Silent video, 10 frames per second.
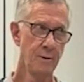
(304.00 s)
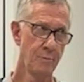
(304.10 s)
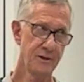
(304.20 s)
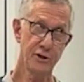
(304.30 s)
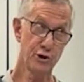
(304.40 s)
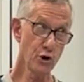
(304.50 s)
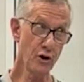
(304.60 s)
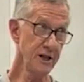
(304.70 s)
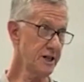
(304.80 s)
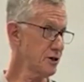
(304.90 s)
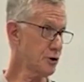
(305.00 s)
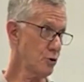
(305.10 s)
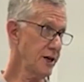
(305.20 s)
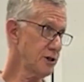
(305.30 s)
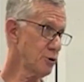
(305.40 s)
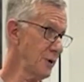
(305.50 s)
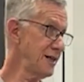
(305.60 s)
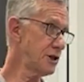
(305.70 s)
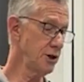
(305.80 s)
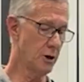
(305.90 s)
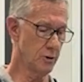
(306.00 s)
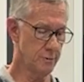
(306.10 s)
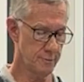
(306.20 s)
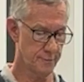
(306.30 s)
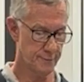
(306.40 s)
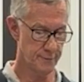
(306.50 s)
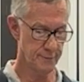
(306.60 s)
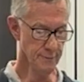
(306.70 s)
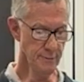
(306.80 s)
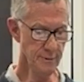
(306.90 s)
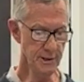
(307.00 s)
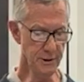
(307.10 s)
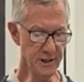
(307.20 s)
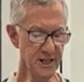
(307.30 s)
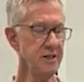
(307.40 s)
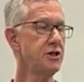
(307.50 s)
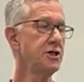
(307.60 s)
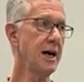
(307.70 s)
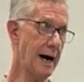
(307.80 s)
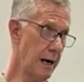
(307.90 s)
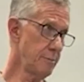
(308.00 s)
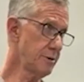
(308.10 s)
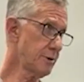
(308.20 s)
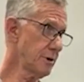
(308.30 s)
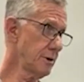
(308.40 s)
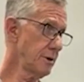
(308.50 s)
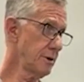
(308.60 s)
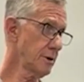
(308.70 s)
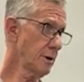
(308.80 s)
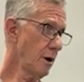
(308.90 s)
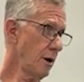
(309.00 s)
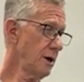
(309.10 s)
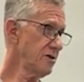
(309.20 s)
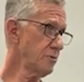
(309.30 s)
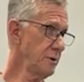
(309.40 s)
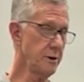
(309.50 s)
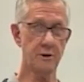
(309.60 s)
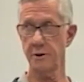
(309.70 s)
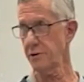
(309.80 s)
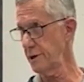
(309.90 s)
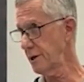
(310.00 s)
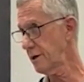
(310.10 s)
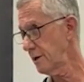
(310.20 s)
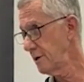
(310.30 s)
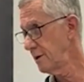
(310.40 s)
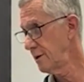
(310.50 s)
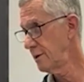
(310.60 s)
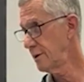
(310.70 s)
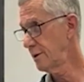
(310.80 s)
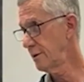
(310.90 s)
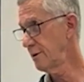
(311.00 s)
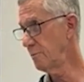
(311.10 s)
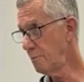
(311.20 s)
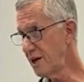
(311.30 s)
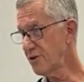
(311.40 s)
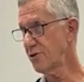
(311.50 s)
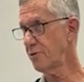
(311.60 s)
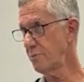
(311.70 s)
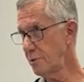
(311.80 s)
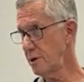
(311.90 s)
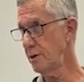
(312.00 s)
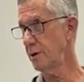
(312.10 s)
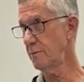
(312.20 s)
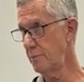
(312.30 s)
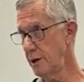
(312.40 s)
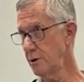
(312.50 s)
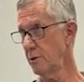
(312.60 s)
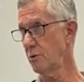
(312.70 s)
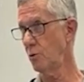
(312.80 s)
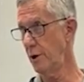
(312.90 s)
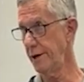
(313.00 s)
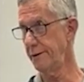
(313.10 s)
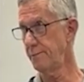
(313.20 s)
But the joy to stress ratio in these jobs caused me to think there must be a better way.